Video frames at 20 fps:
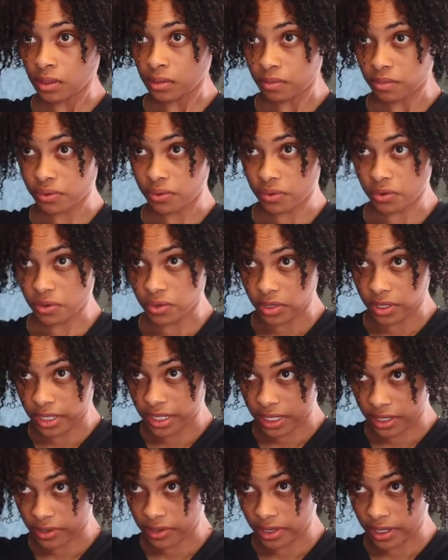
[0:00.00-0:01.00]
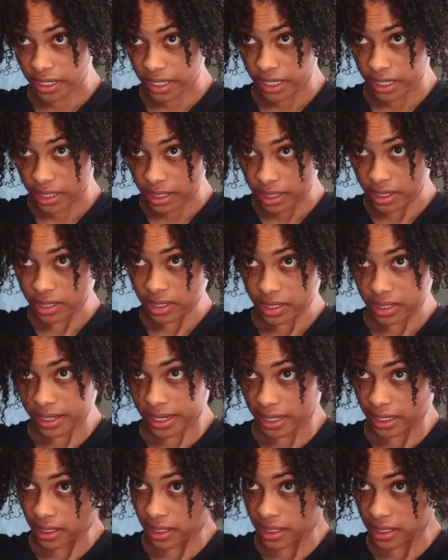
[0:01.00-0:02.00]
pulling on it
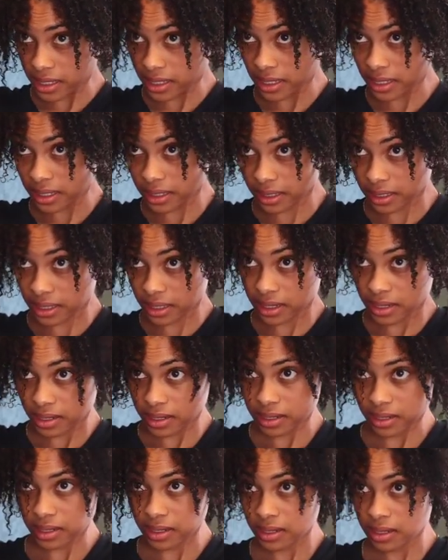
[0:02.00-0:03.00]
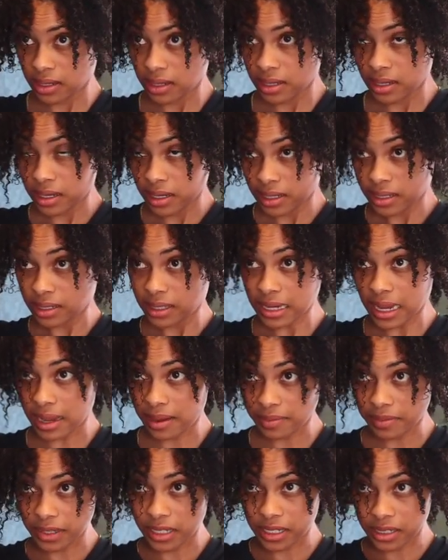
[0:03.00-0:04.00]
like this
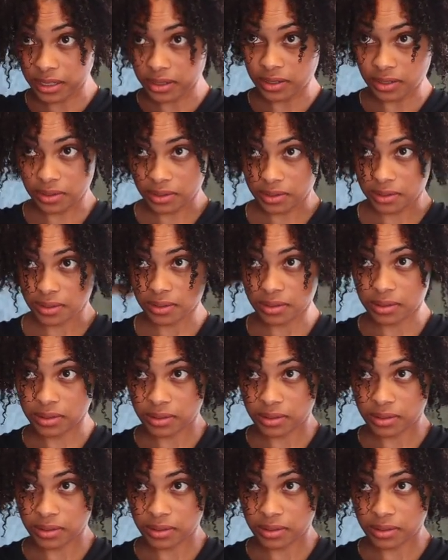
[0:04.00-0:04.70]
type deal.